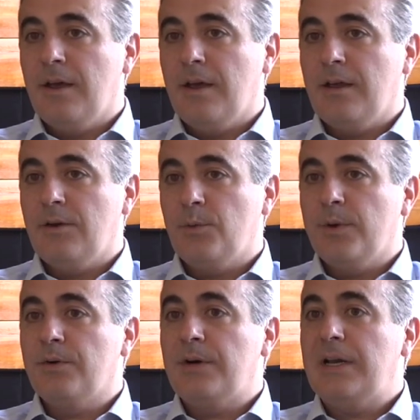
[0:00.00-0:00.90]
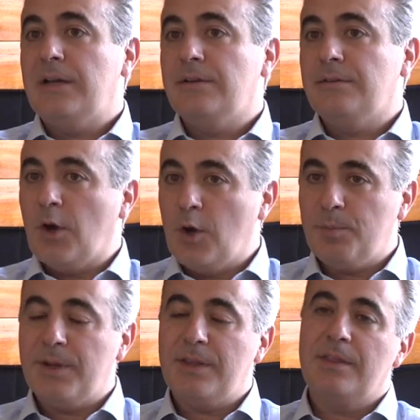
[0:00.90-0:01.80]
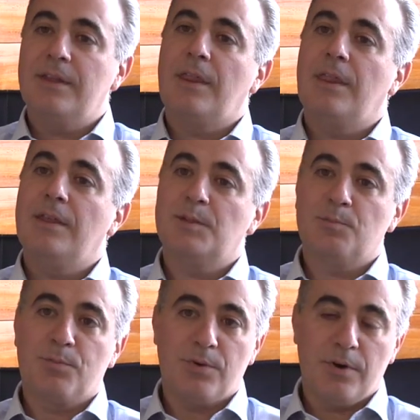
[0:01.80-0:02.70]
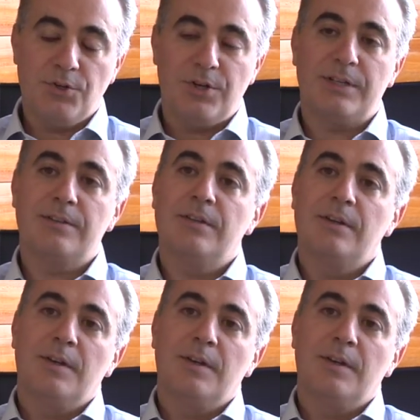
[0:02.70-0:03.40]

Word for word: and we're really hoping that this project